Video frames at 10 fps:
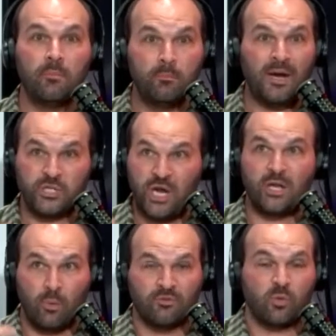by
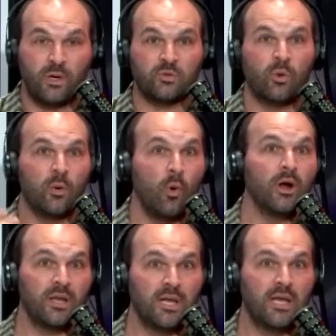January of
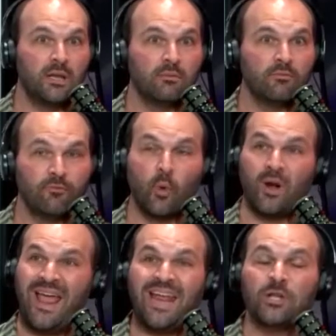2021 in
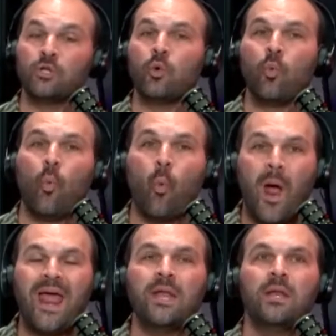Florida. And
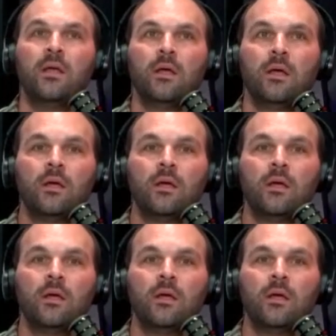when